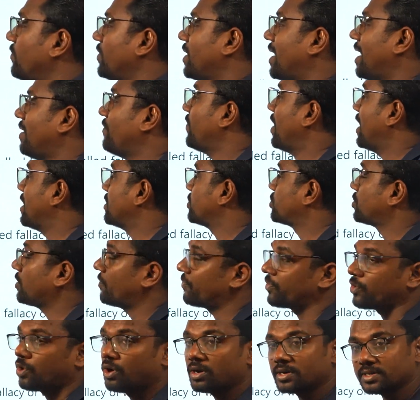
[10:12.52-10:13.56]
we have fallacy
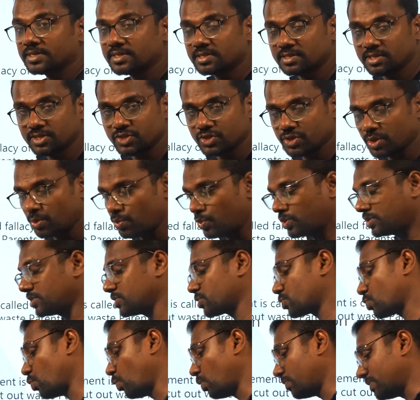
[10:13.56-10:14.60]
of wrong assertion. When the
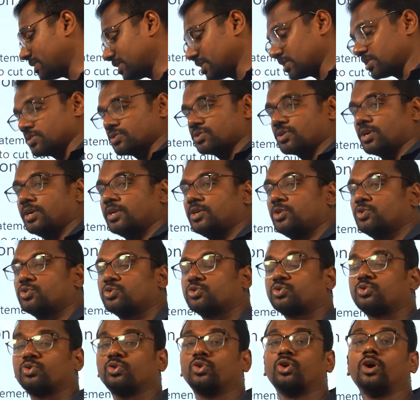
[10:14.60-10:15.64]
school budget is
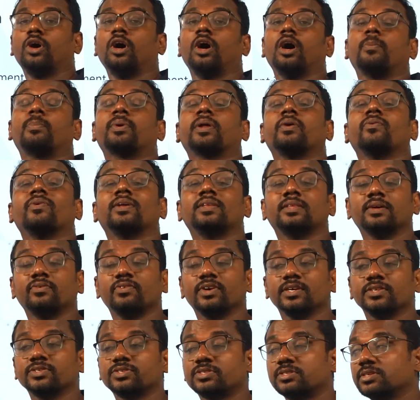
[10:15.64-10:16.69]
reduced to prevent the
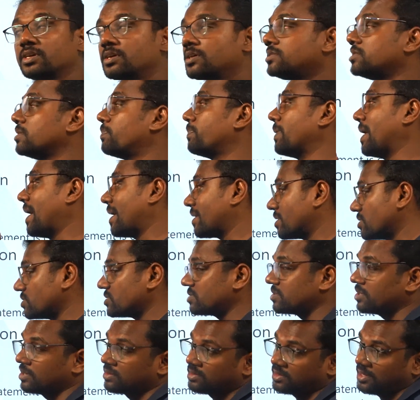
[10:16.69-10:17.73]
wastage, parents
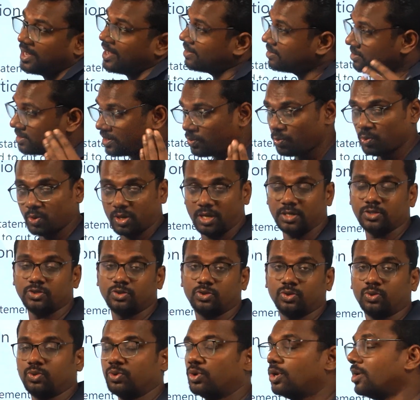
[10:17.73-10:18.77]
think that they want
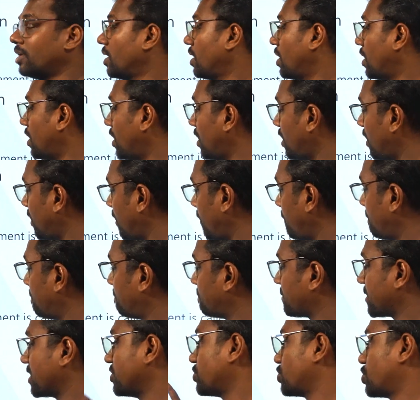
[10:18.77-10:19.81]
to
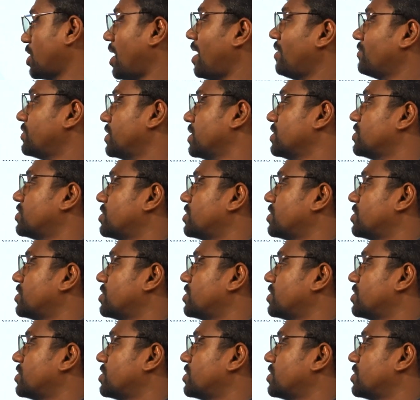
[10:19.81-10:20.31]
starve their